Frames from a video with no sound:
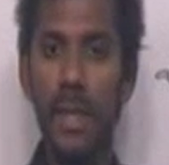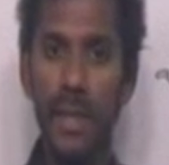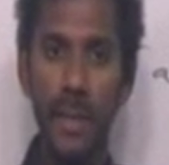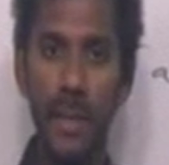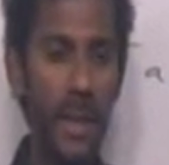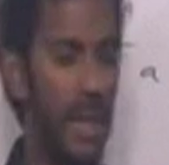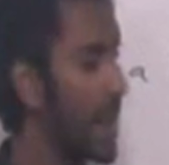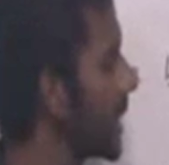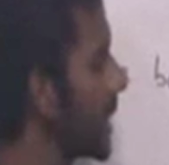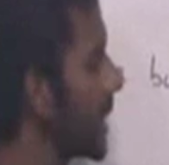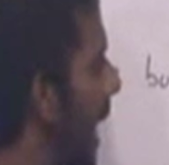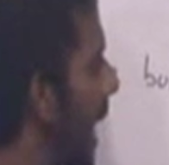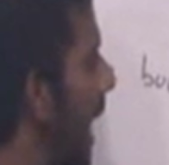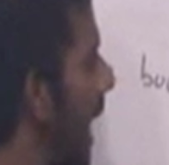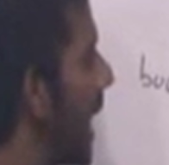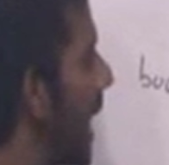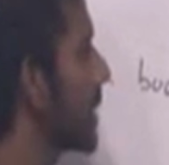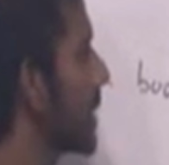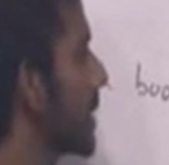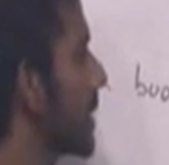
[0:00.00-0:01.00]
That means
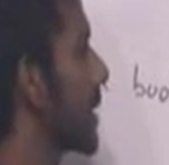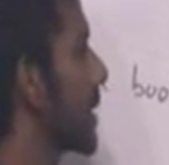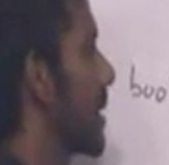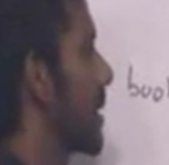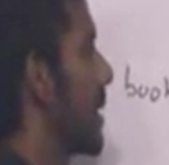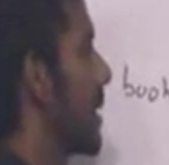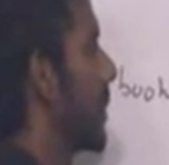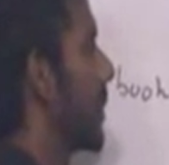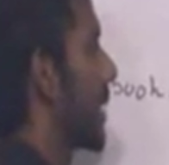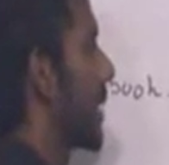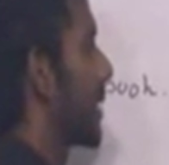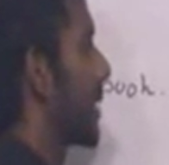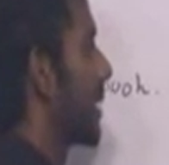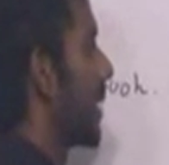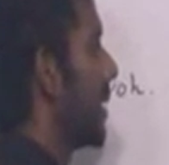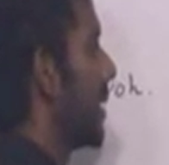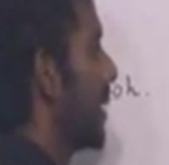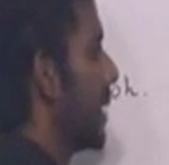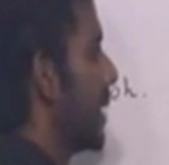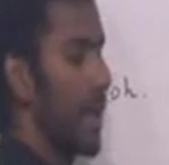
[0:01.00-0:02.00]
has is termed as
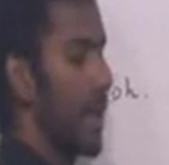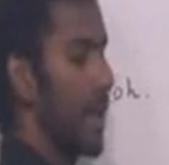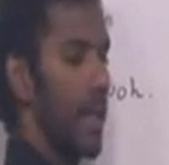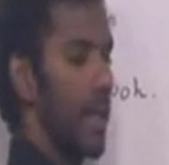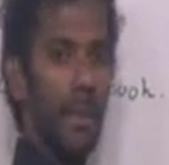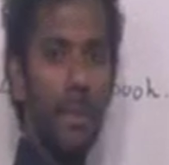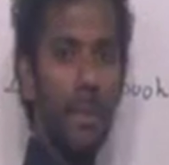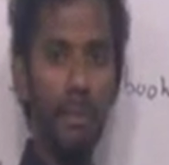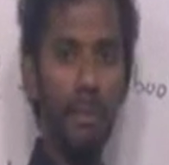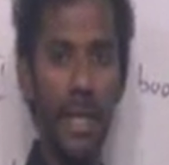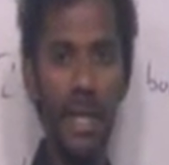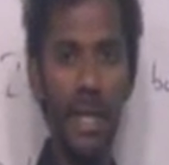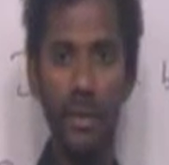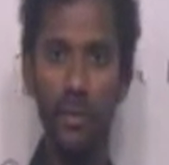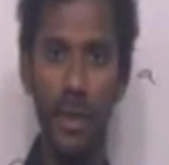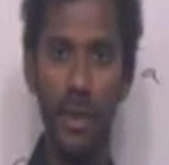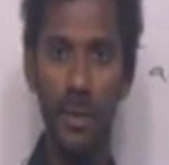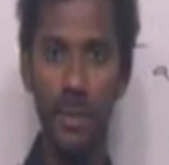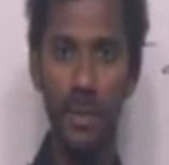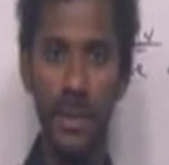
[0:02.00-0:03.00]
the main
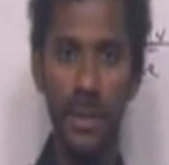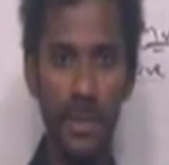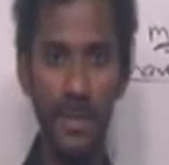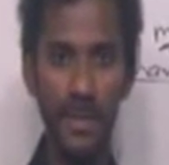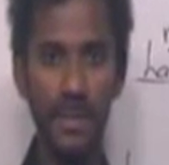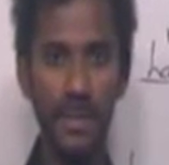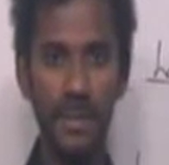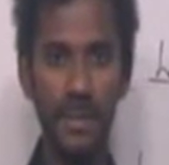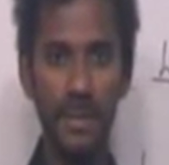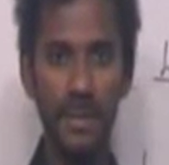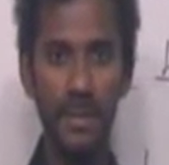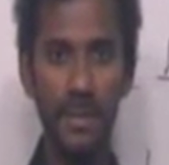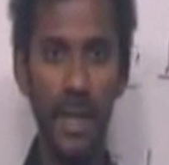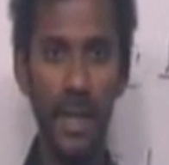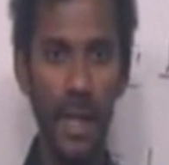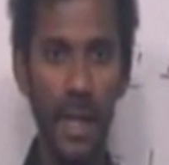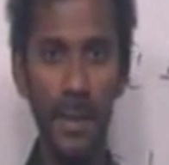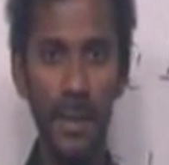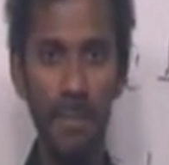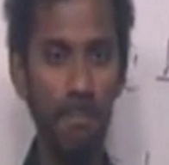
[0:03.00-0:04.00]
verb.
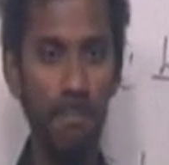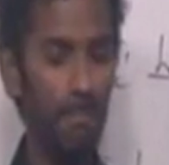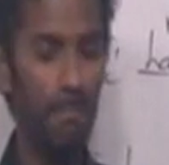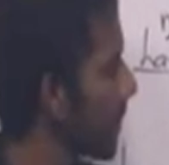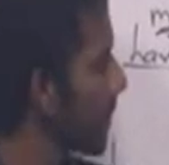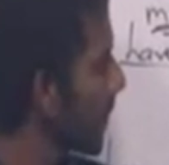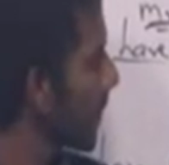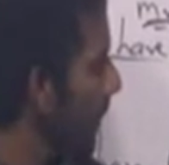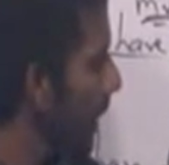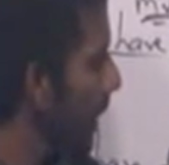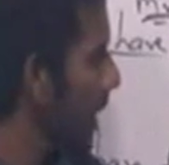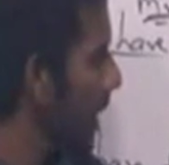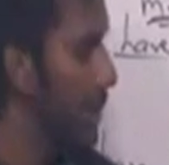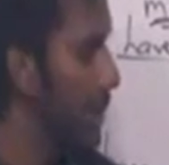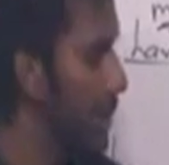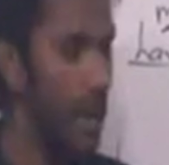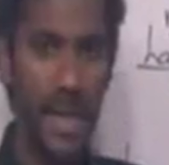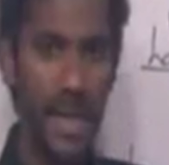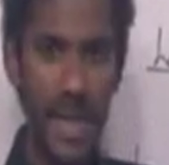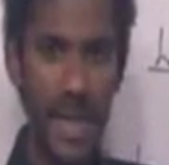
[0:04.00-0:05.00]
Clear?
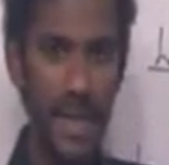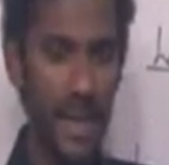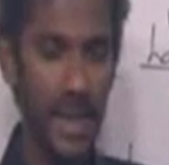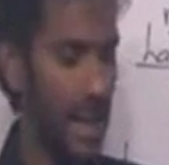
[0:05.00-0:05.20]
Come to the second